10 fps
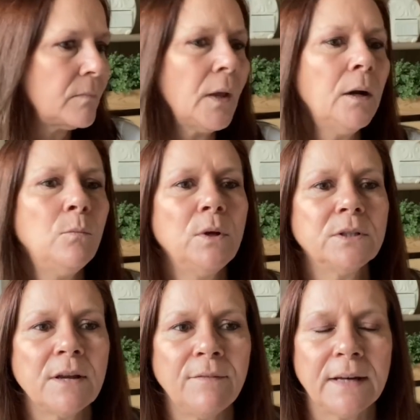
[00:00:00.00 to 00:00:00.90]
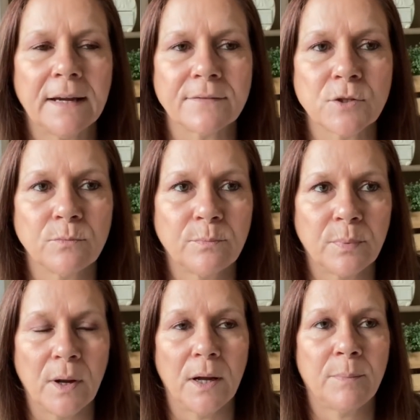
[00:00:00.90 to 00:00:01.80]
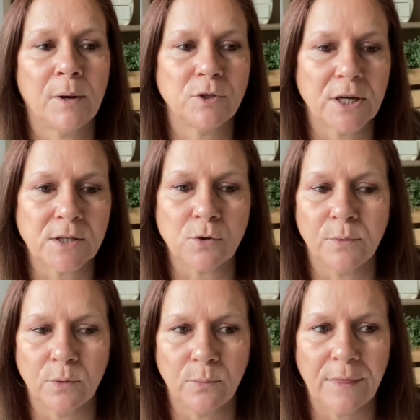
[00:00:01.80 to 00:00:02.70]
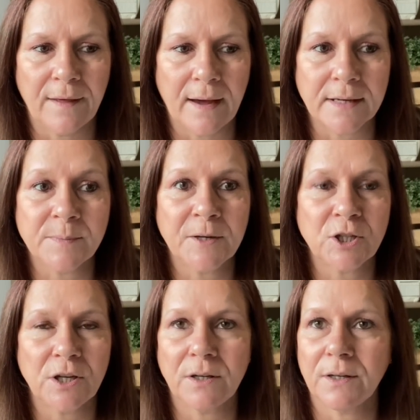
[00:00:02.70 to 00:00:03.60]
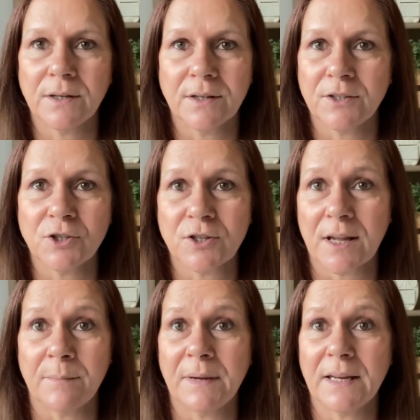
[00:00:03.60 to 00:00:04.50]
and we'll definitely have some projects coming up with that, especially just get